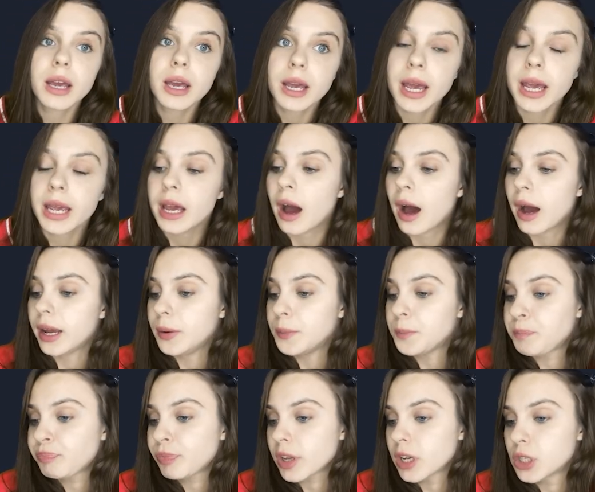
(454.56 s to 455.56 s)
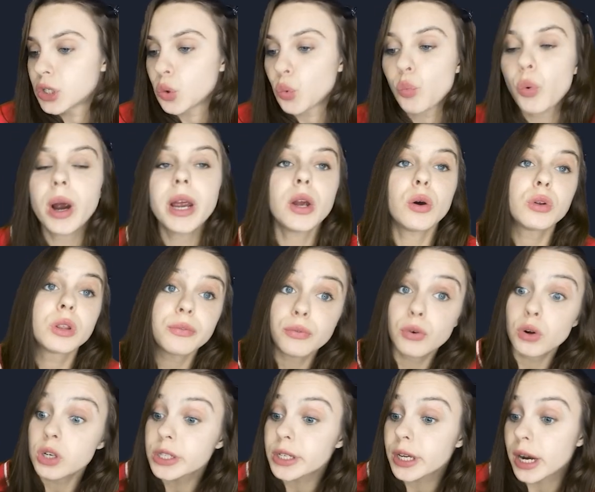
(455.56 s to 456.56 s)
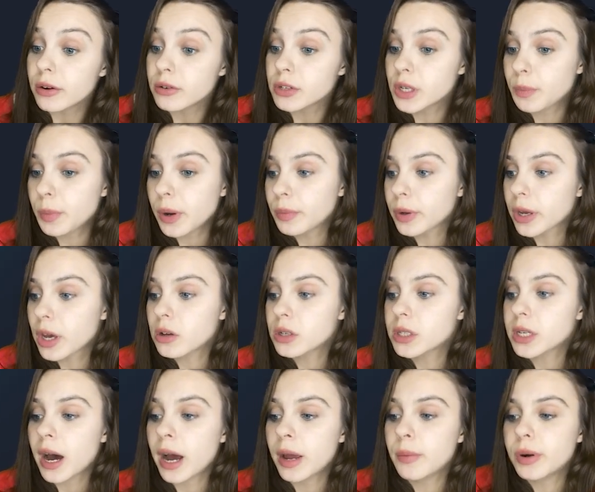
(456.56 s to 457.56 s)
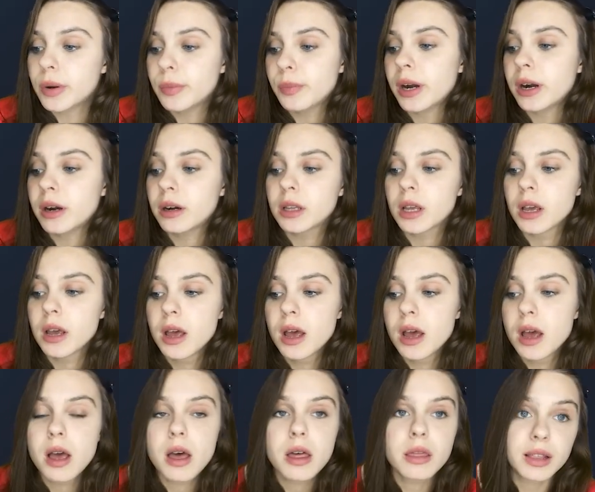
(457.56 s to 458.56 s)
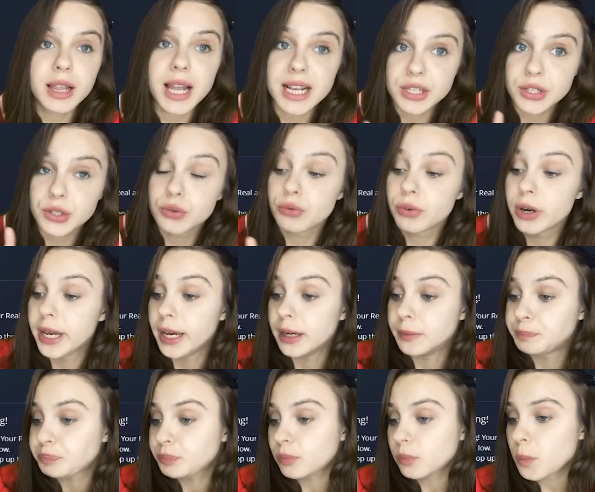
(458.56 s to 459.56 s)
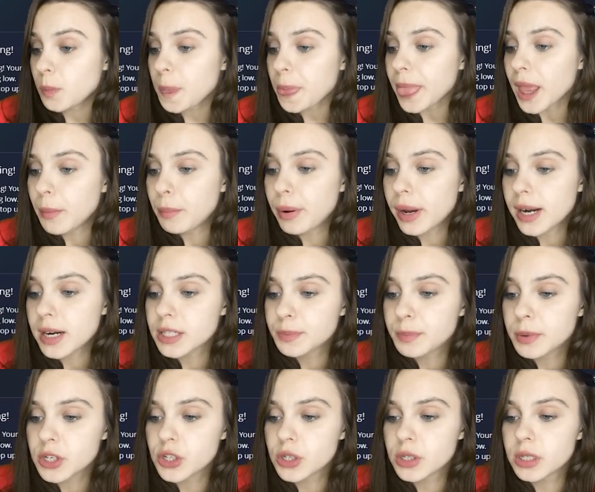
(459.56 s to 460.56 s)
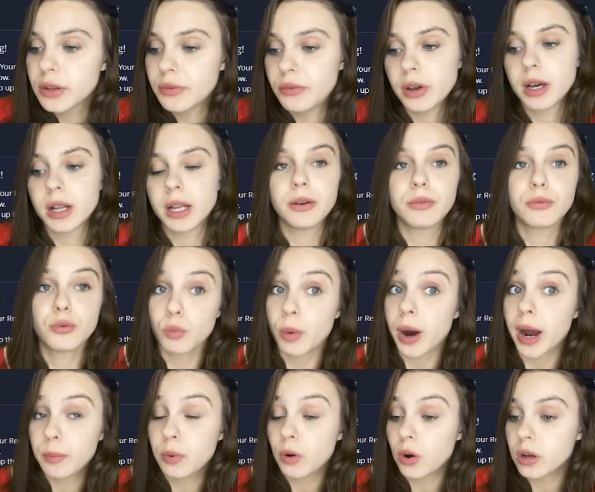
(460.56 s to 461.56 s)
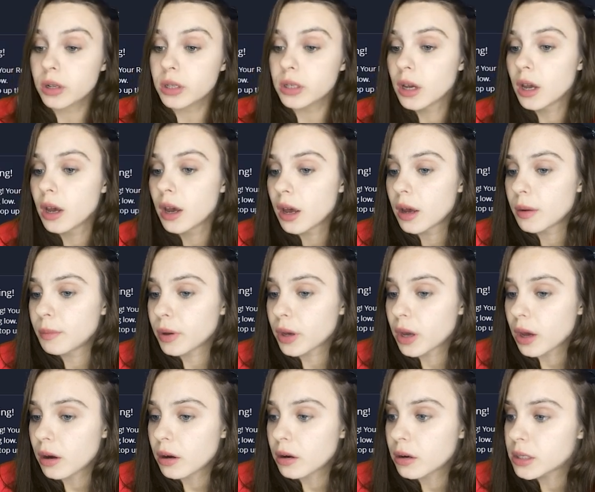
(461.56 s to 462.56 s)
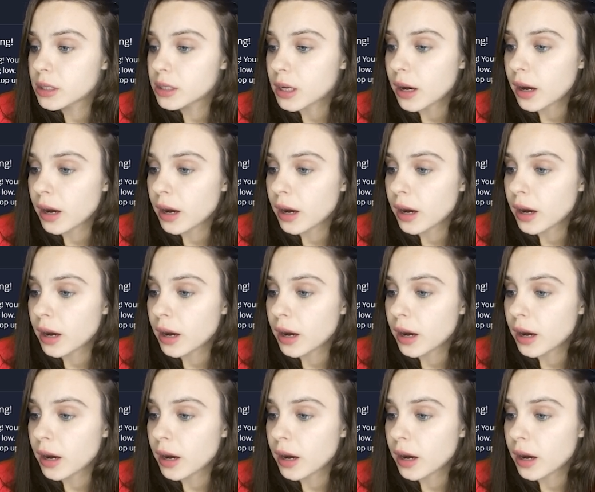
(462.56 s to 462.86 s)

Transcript: AI. So why on the first currency pair? Because I prepared the last 3 pairs specifically for my bot, because